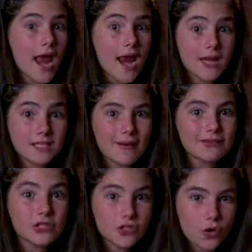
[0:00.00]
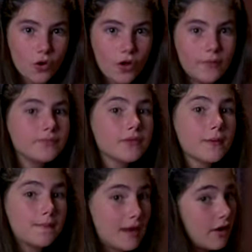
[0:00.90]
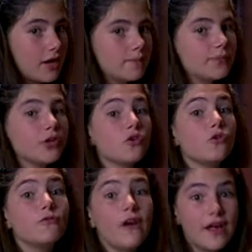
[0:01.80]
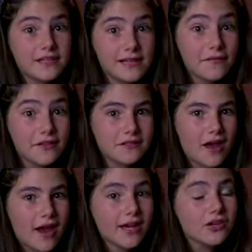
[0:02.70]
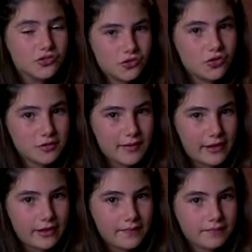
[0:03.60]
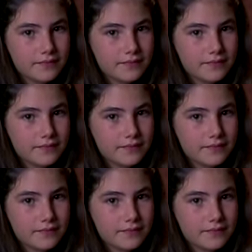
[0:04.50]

It's about this girl, Mary, who falls in love with this guy, George Bailey.